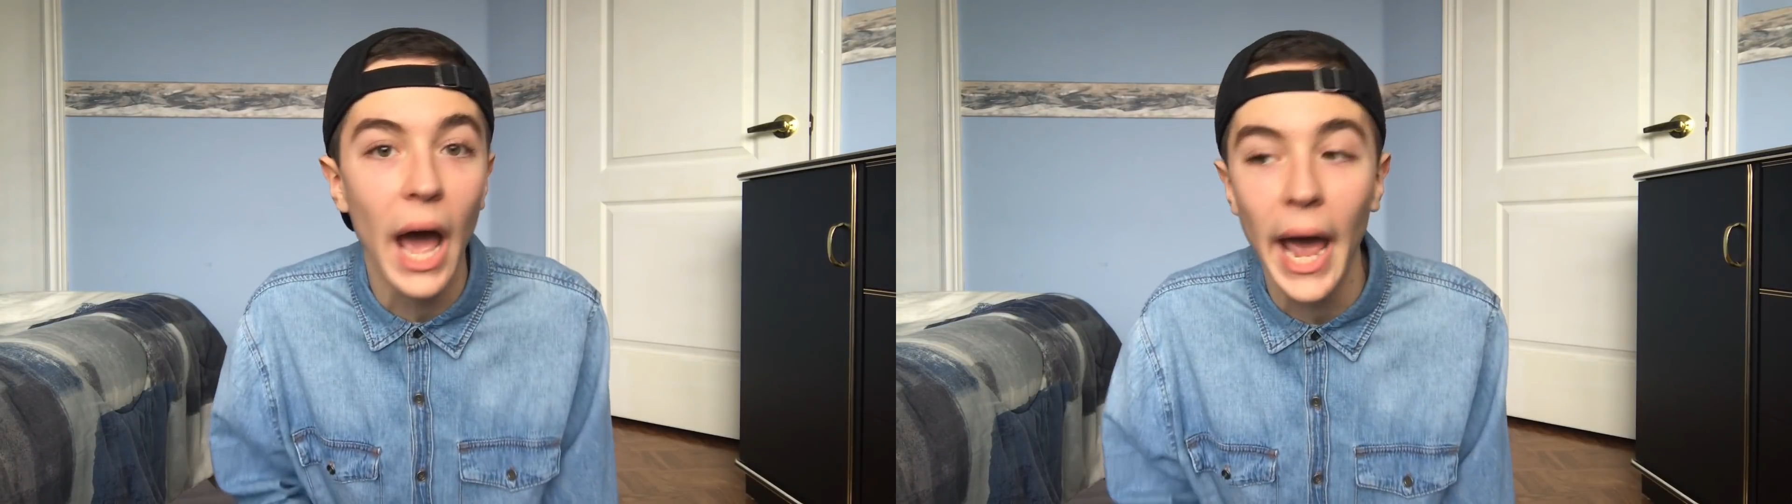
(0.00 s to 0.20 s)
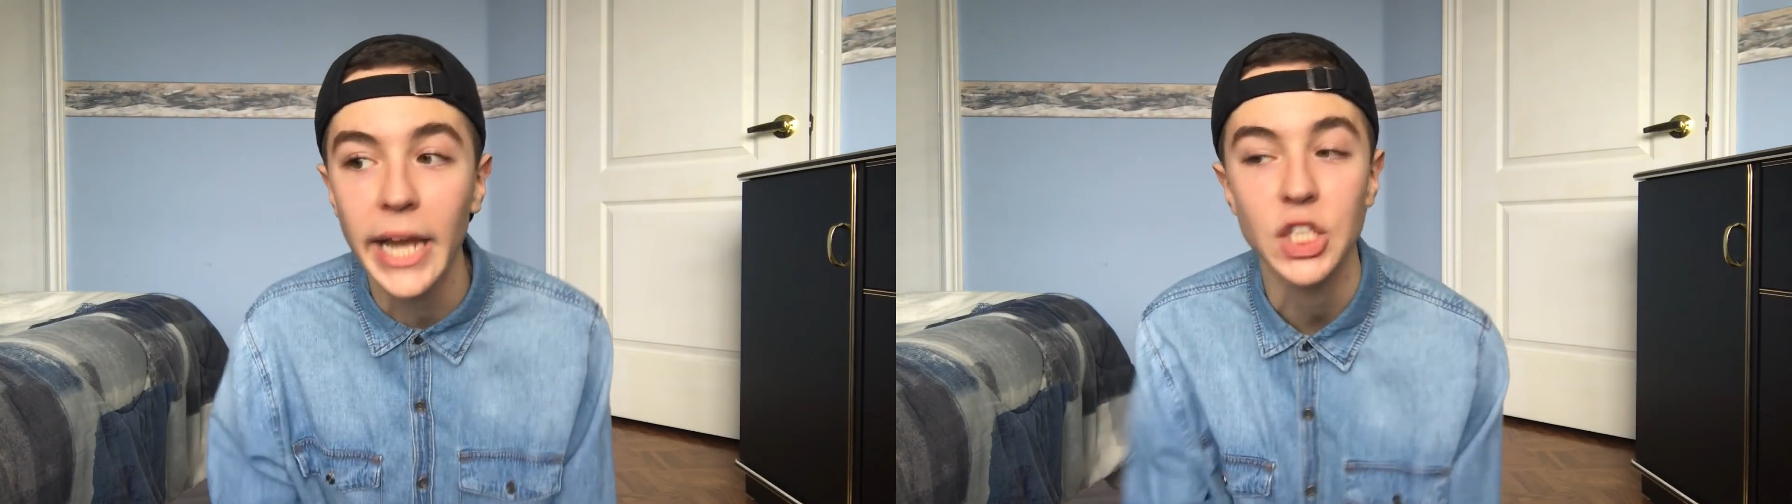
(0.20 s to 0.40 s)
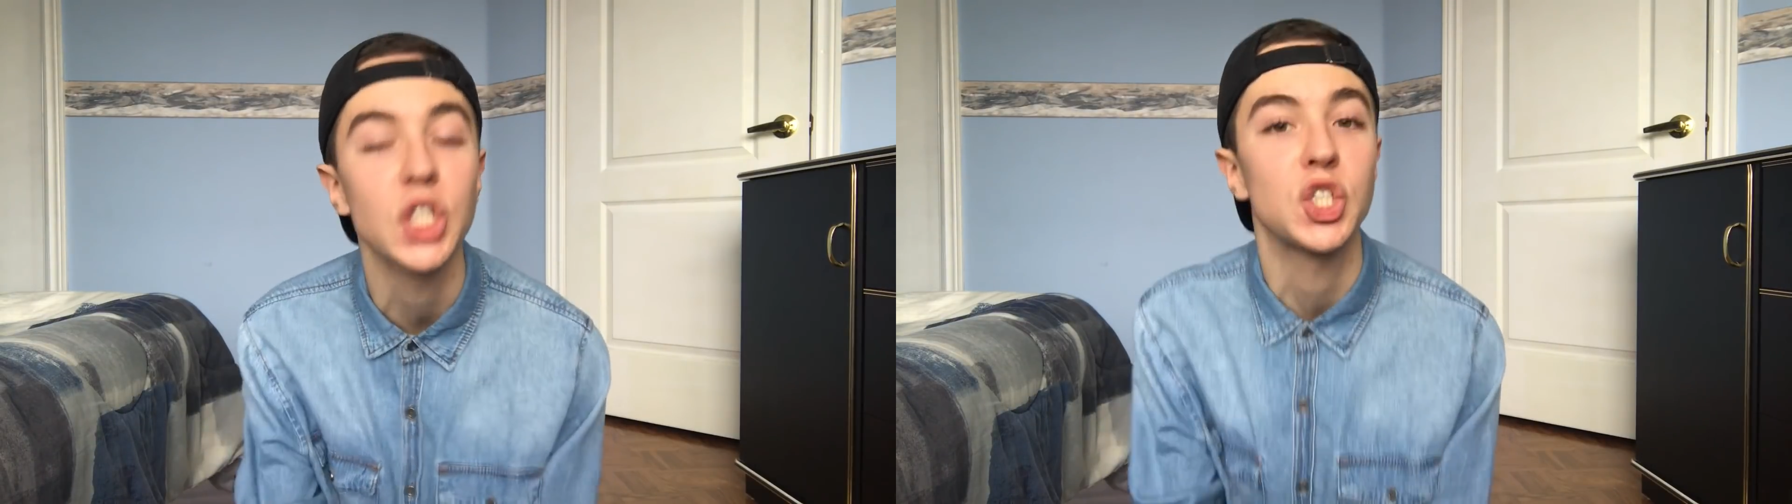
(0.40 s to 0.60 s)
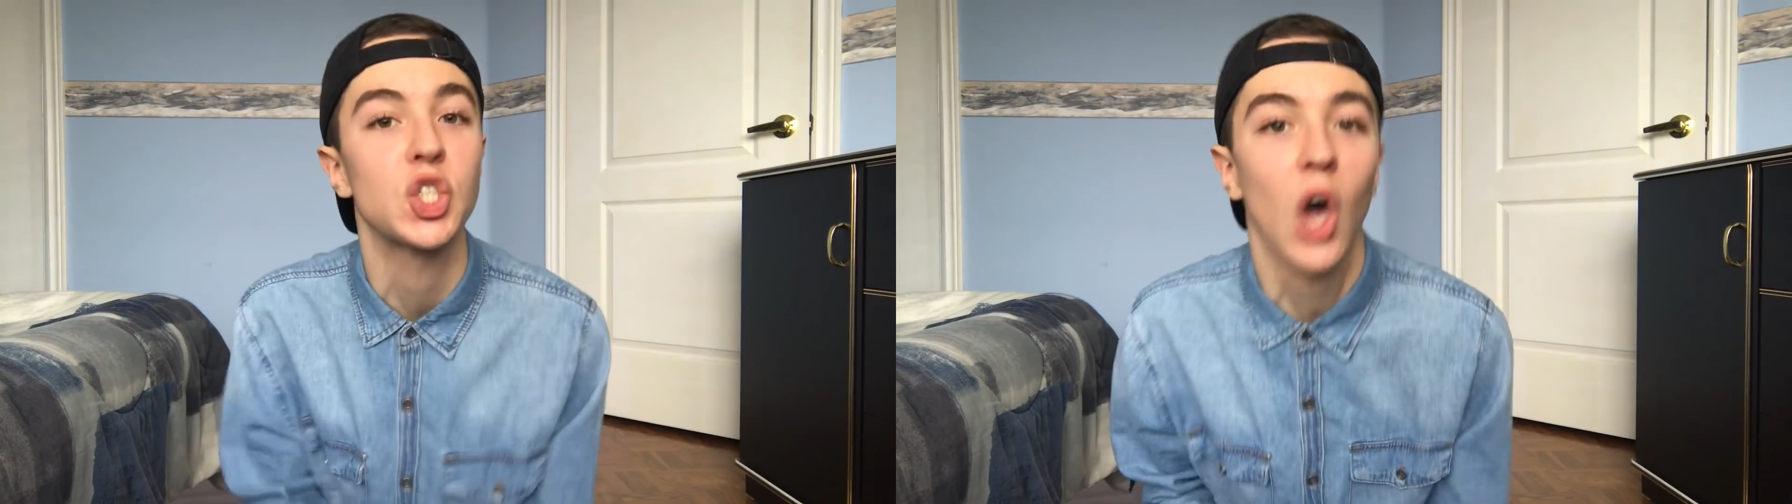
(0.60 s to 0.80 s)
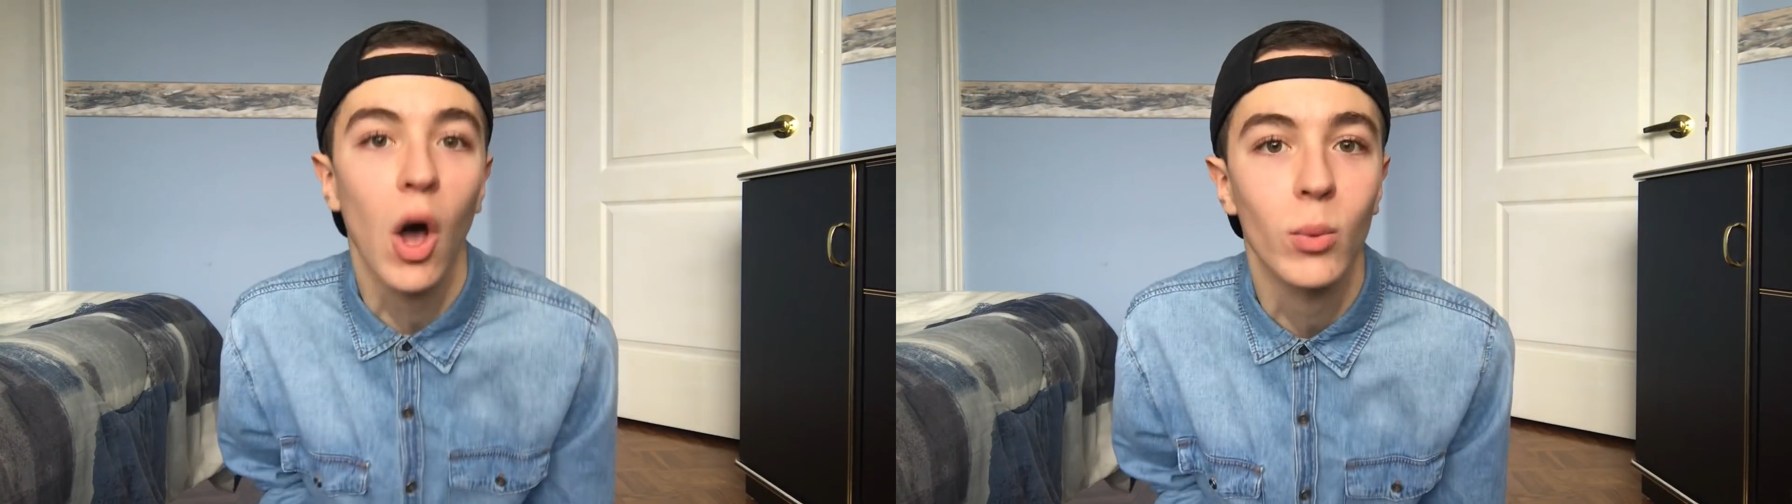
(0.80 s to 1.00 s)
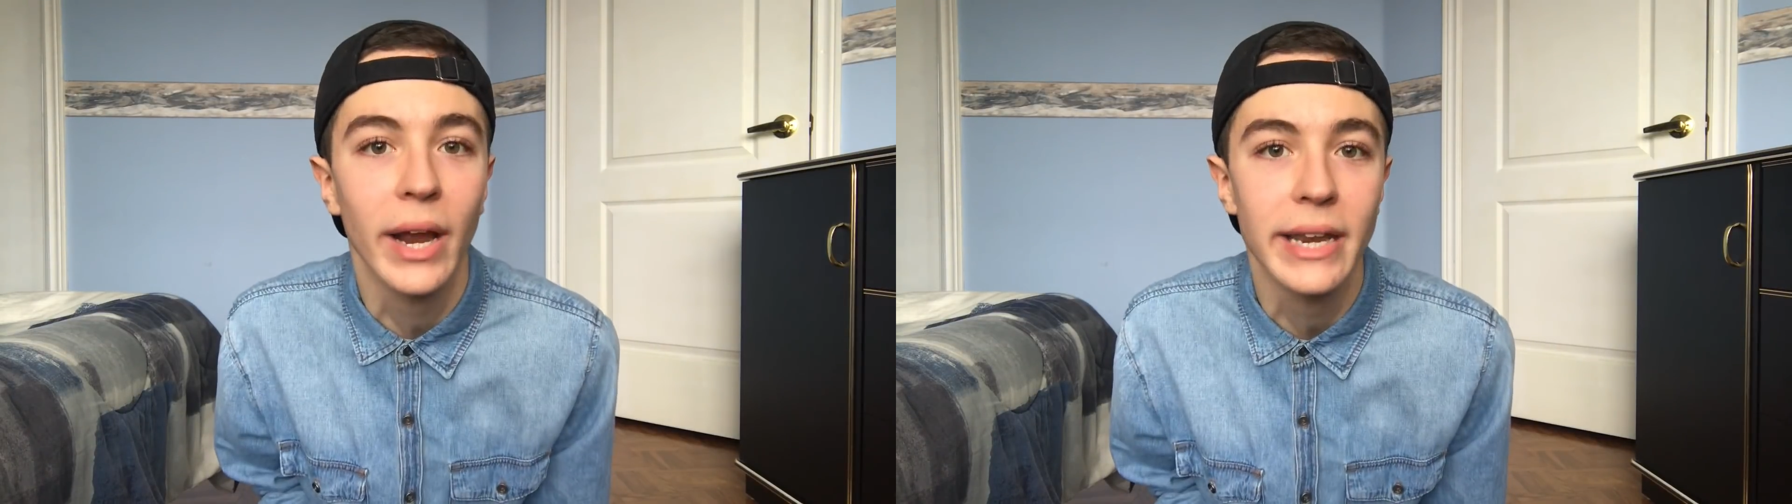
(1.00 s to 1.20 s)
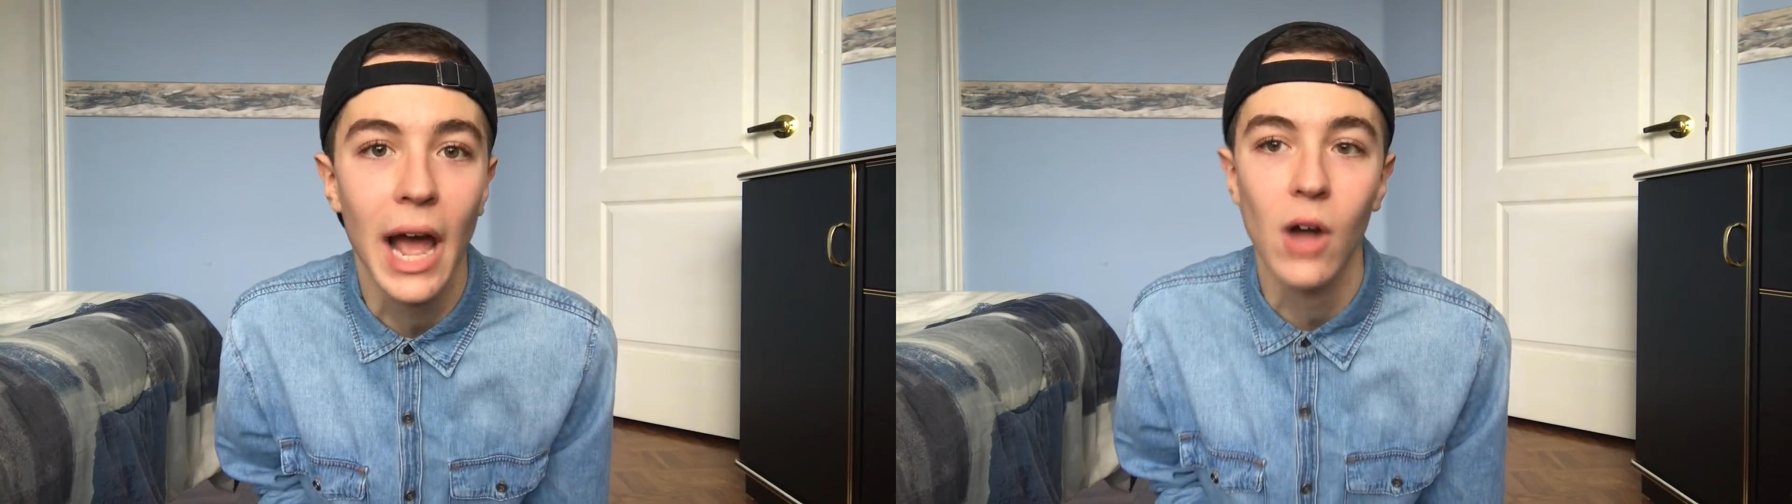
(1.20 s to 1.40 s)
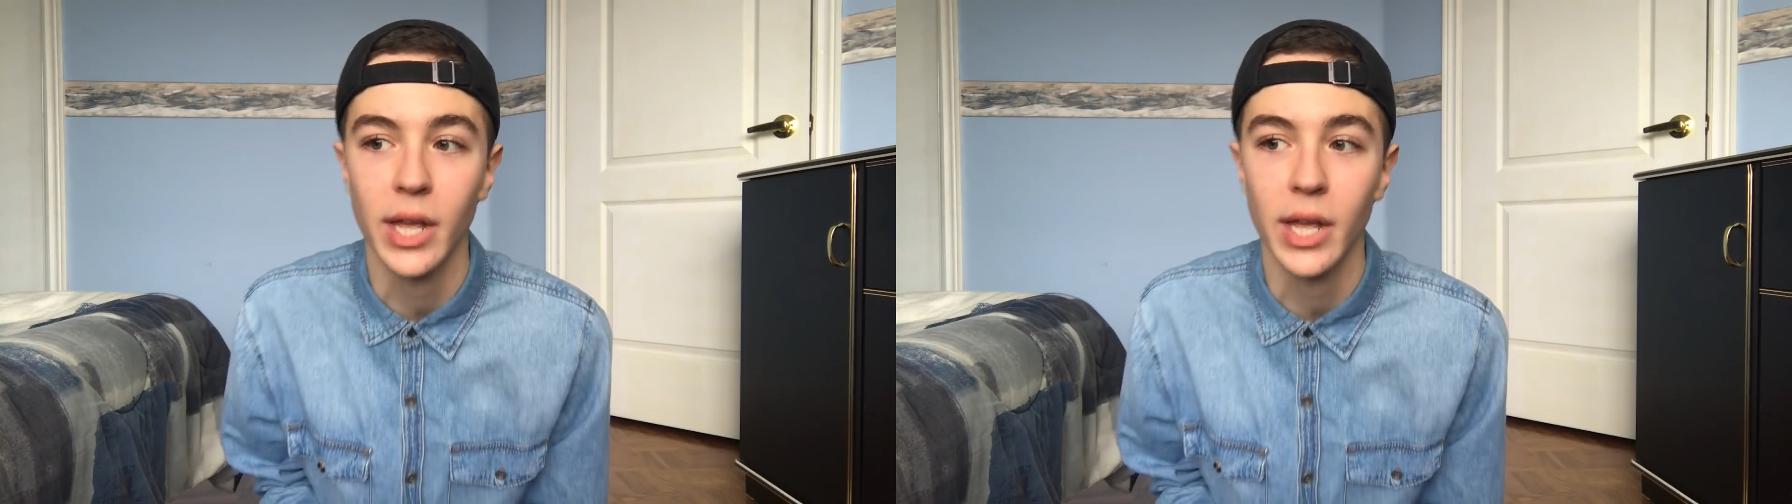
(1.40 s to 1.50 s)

I just saw right now.